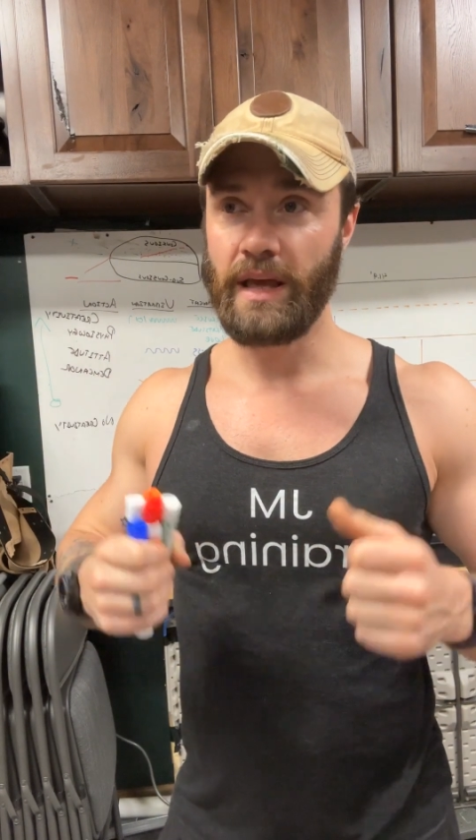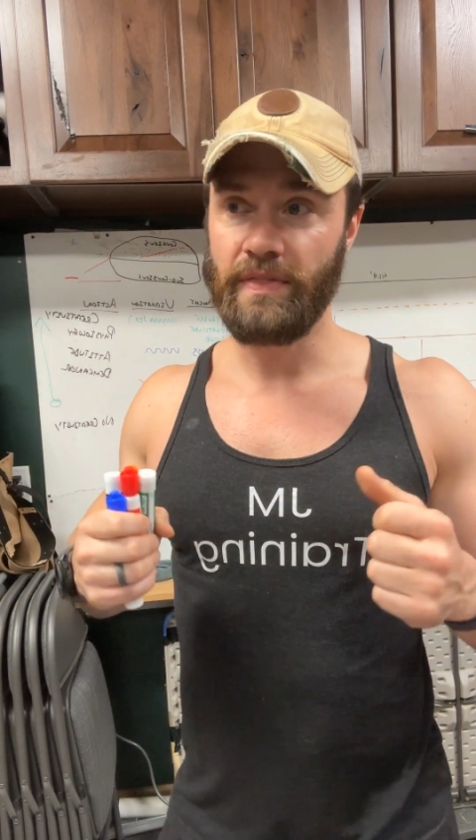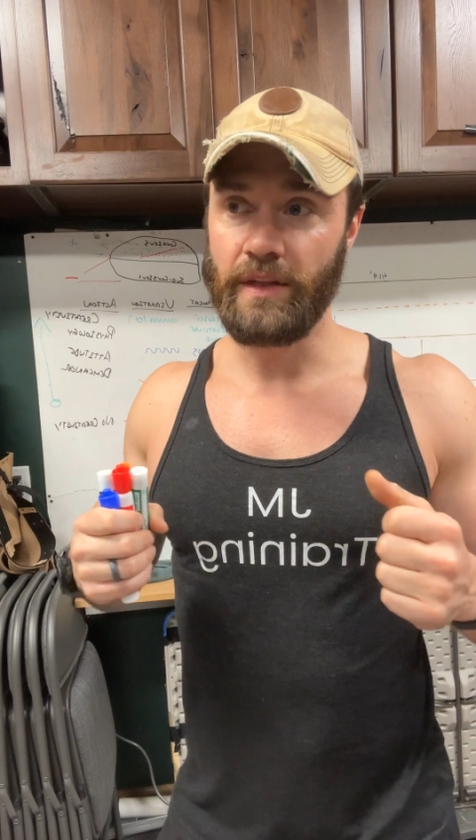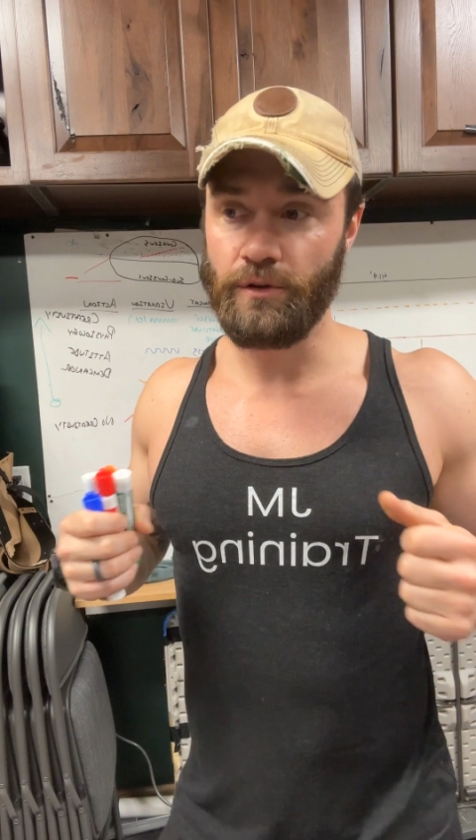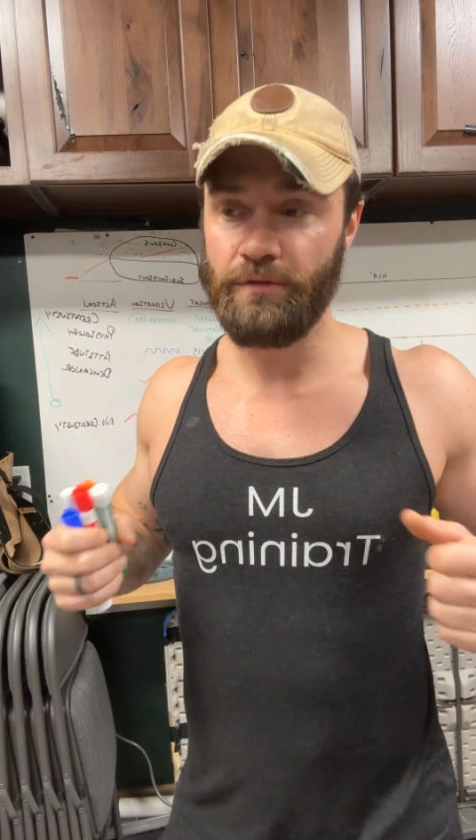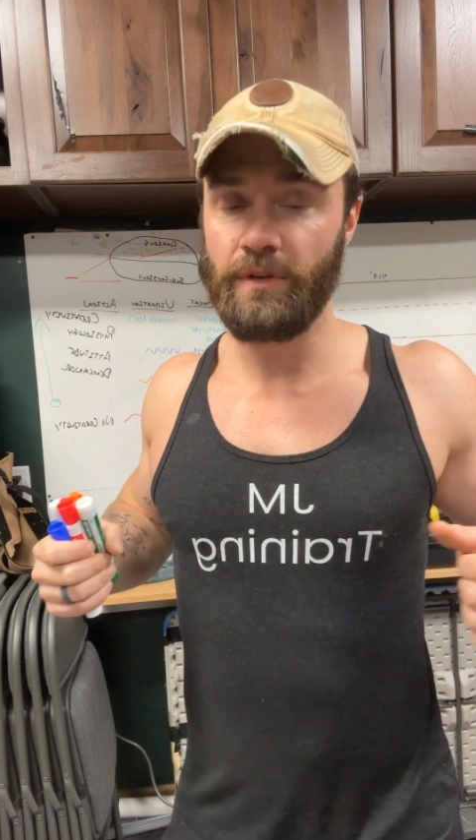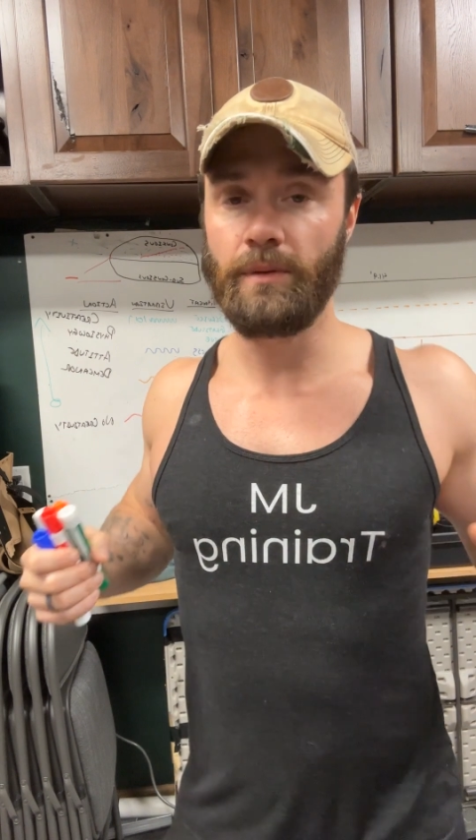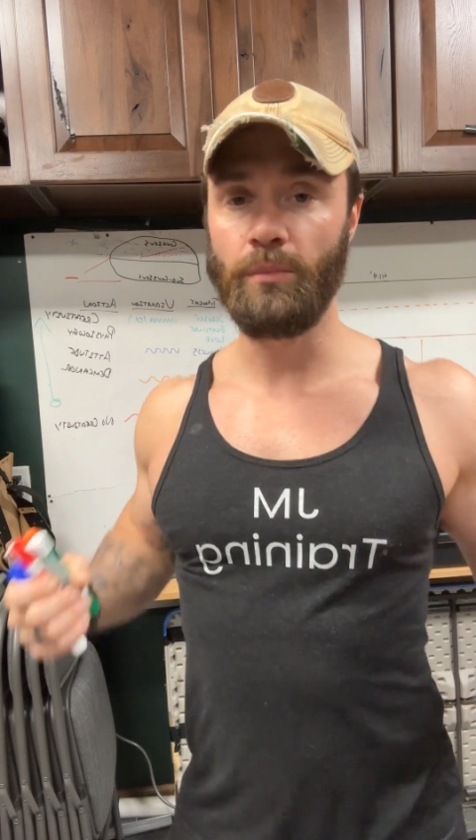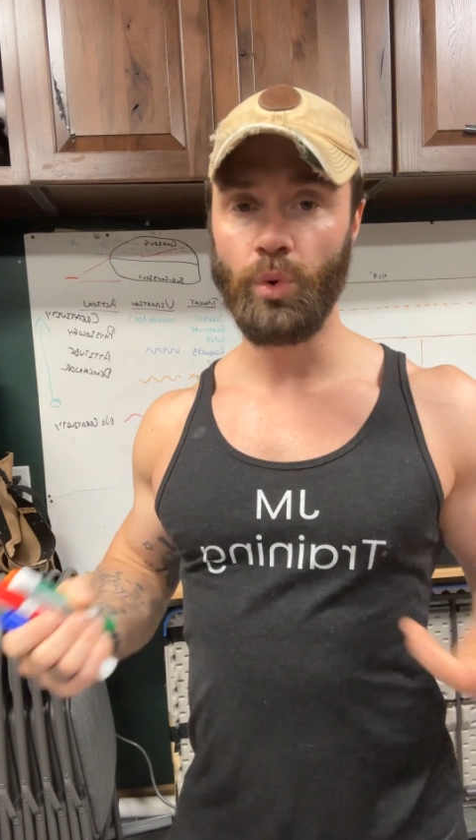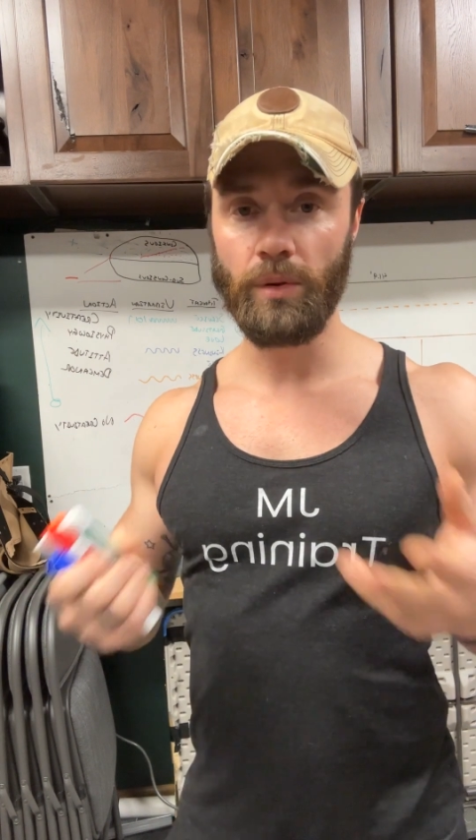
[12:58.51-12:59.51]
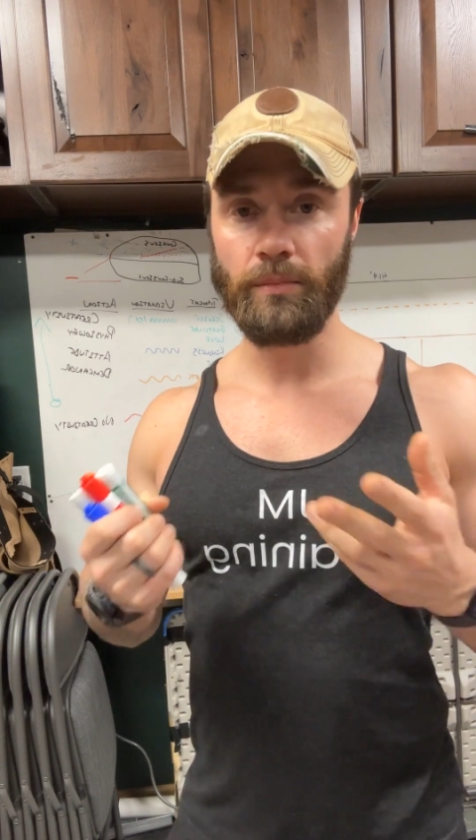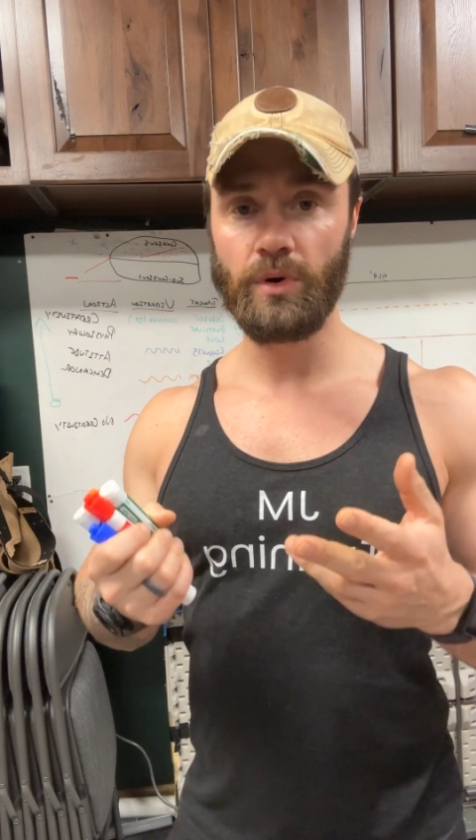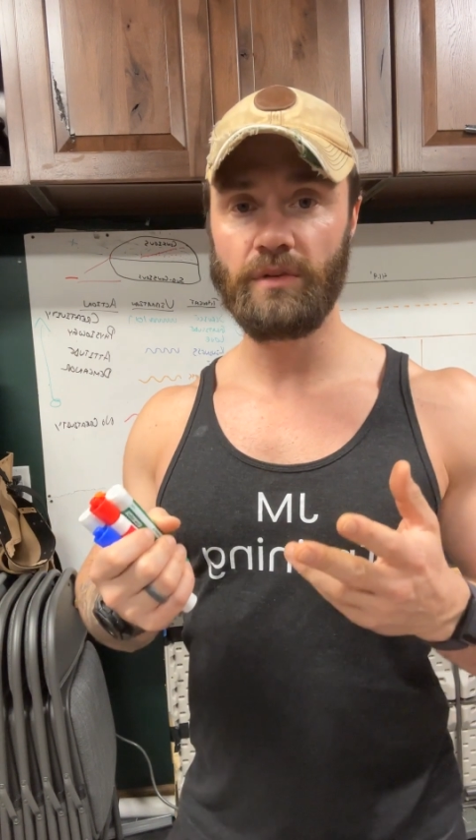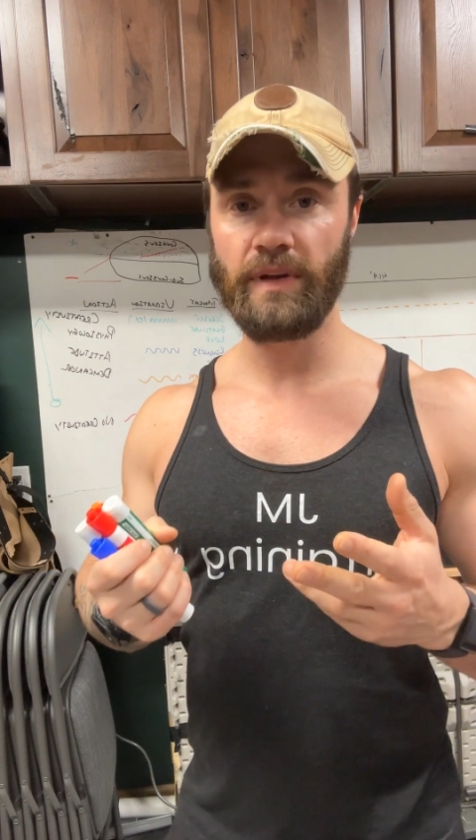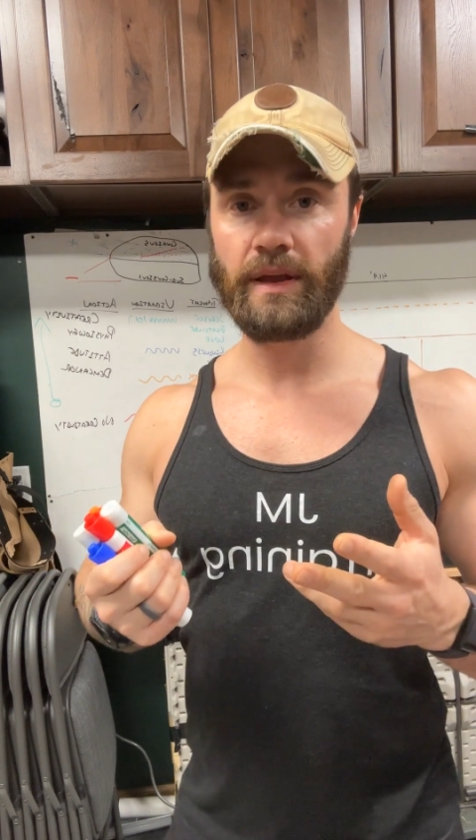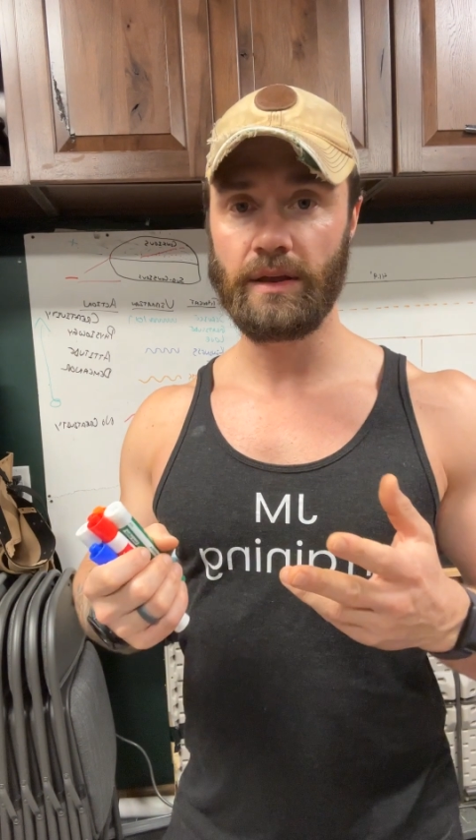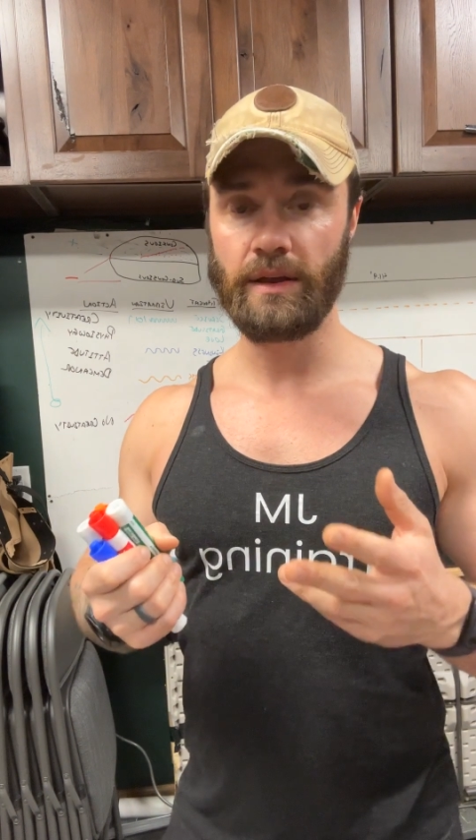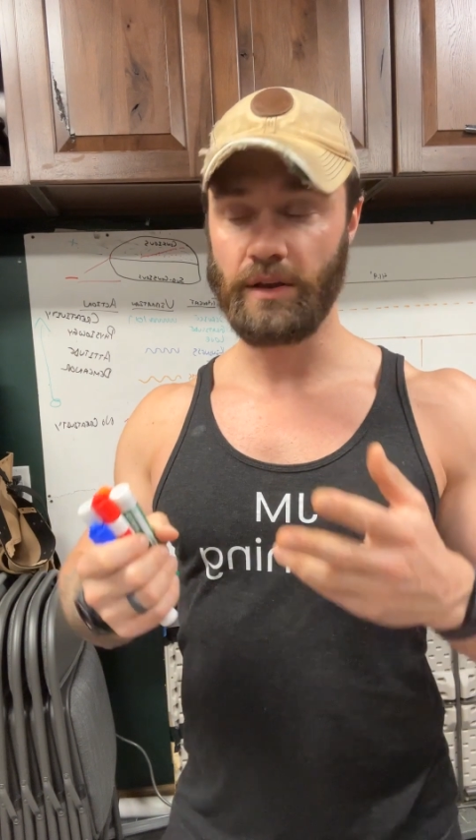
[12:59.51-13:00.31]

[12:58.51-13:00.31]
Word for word: and then you're feeling more motivated,